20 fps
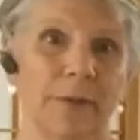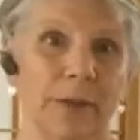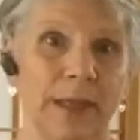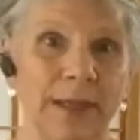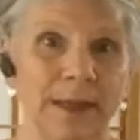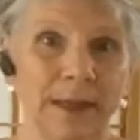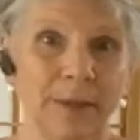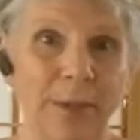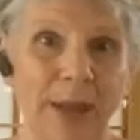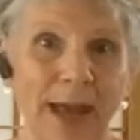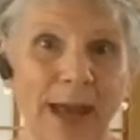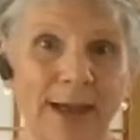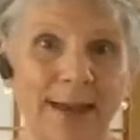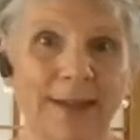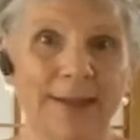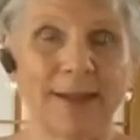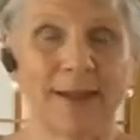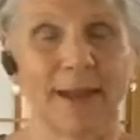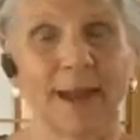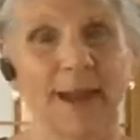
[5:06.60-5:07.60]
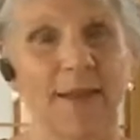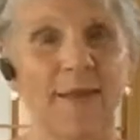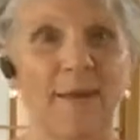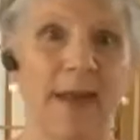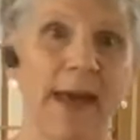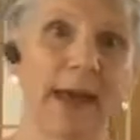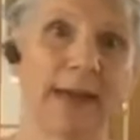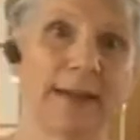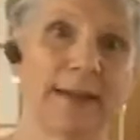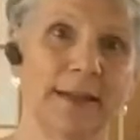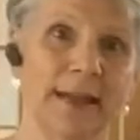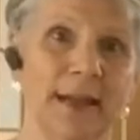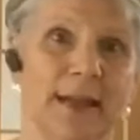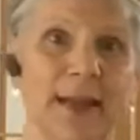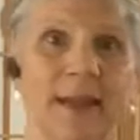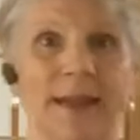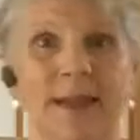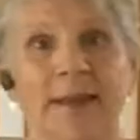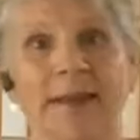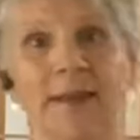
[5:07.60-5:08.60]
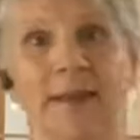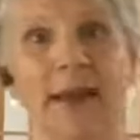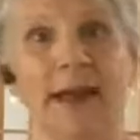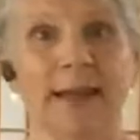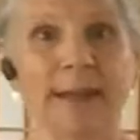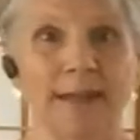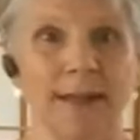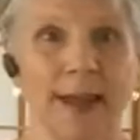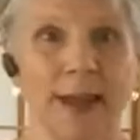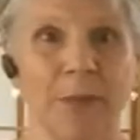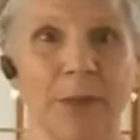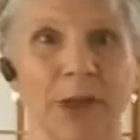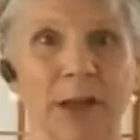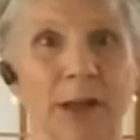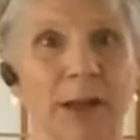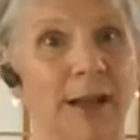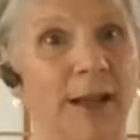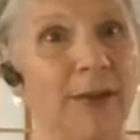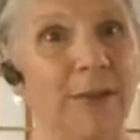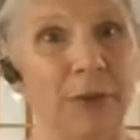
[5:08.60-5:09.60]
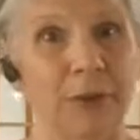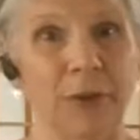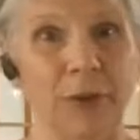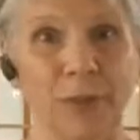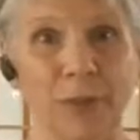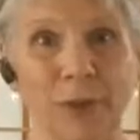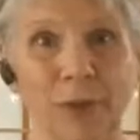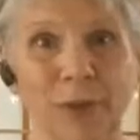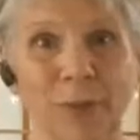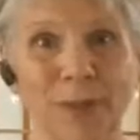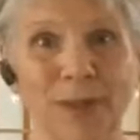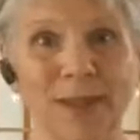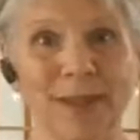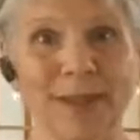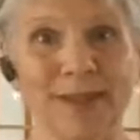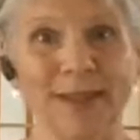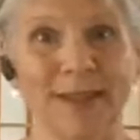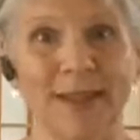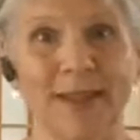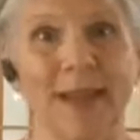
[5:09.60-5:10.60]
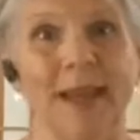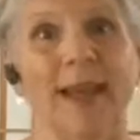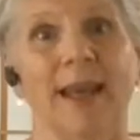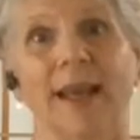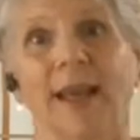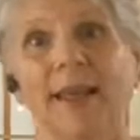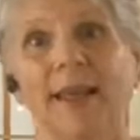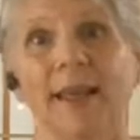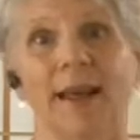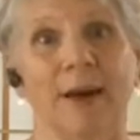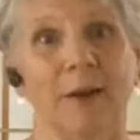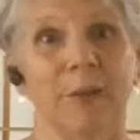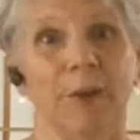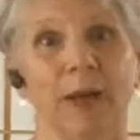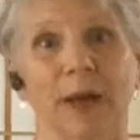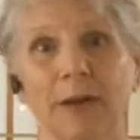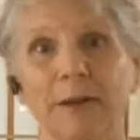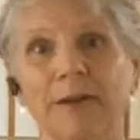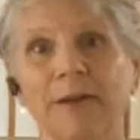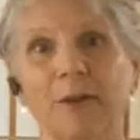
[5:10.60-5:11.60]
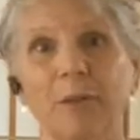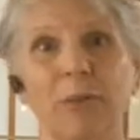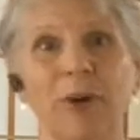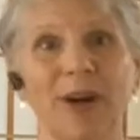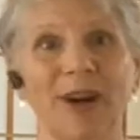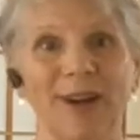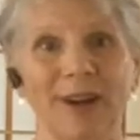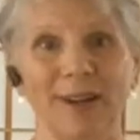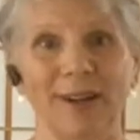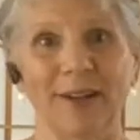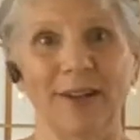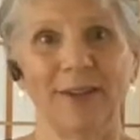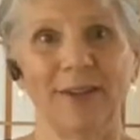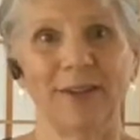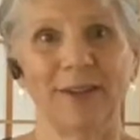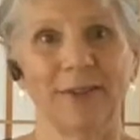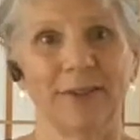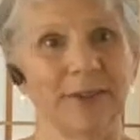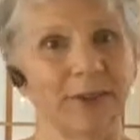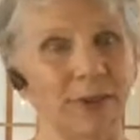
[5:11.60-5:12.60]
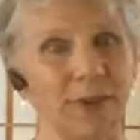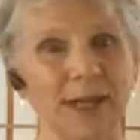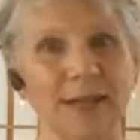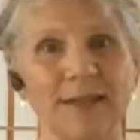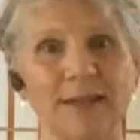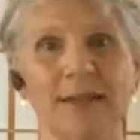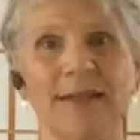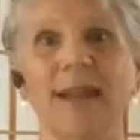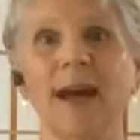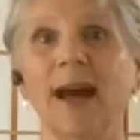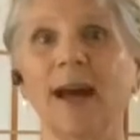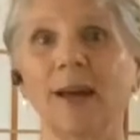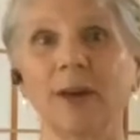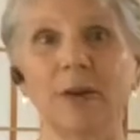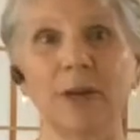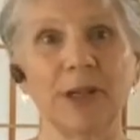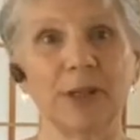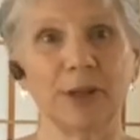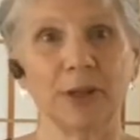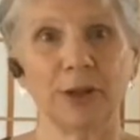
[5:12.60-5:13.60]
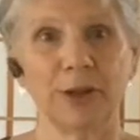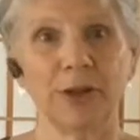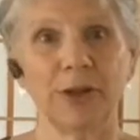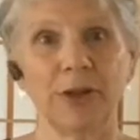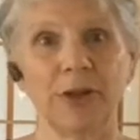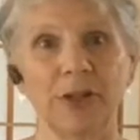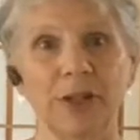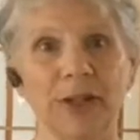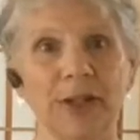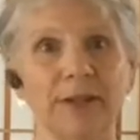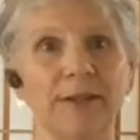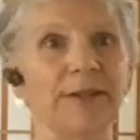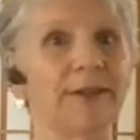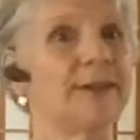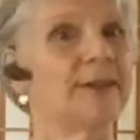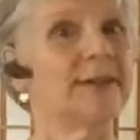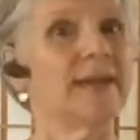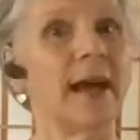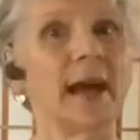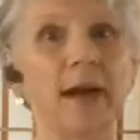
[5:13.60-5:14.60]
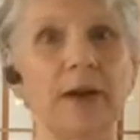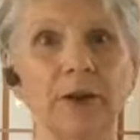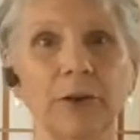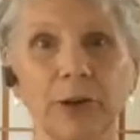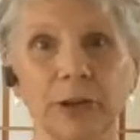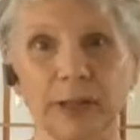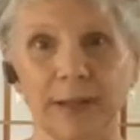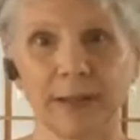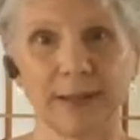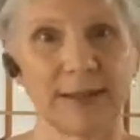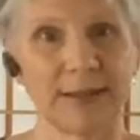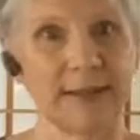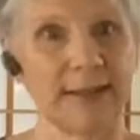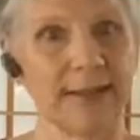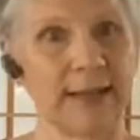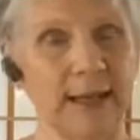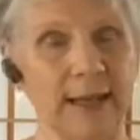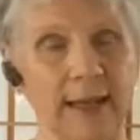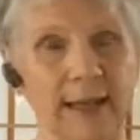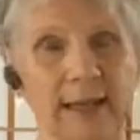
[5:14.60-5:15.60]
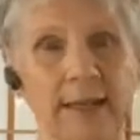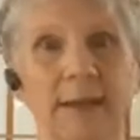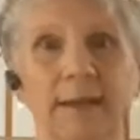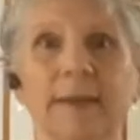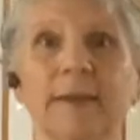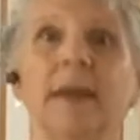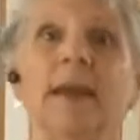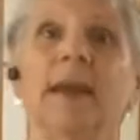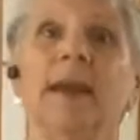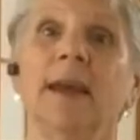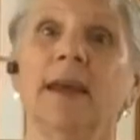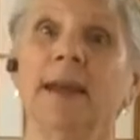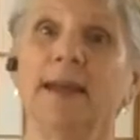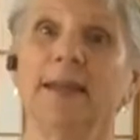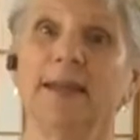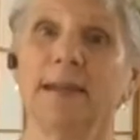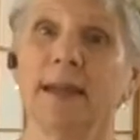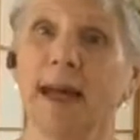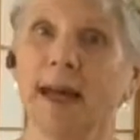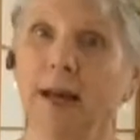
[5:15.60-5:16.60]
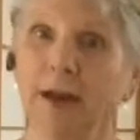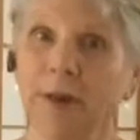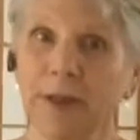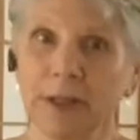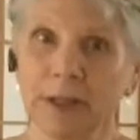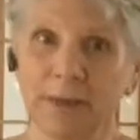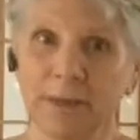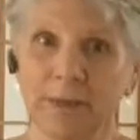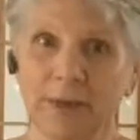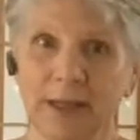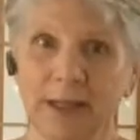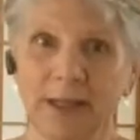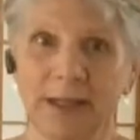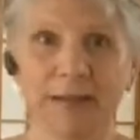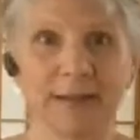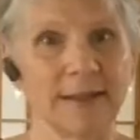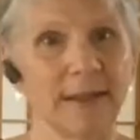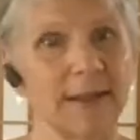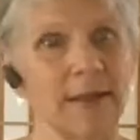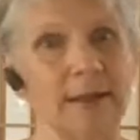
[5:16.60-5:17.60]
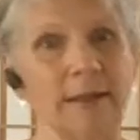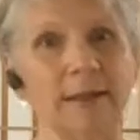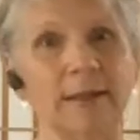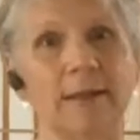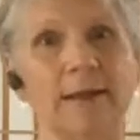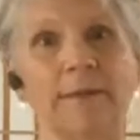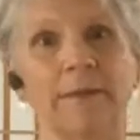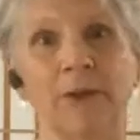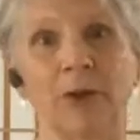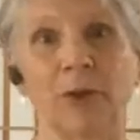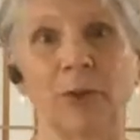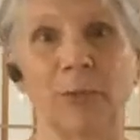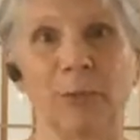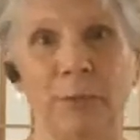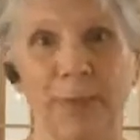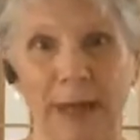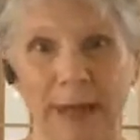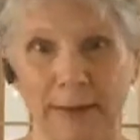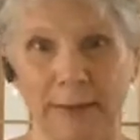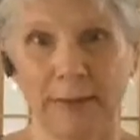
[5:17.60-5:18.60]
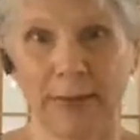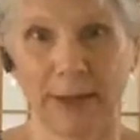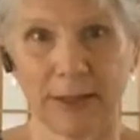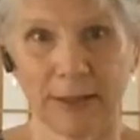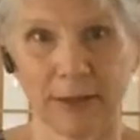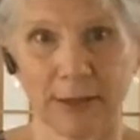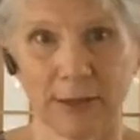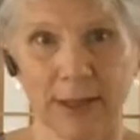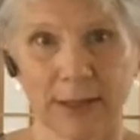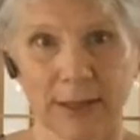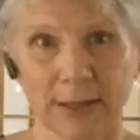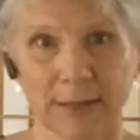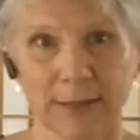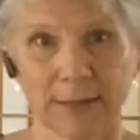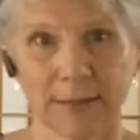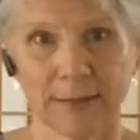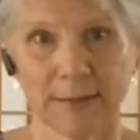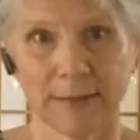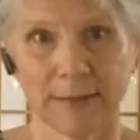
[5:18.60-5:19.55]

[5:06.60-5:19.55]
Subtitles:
in the past, on that day, in that time in our lives for a purpose. And now we are somewhere else. So it's not going to nourish us. It's not going to sustain us. It's not going to feed us. It is of no benefit to us.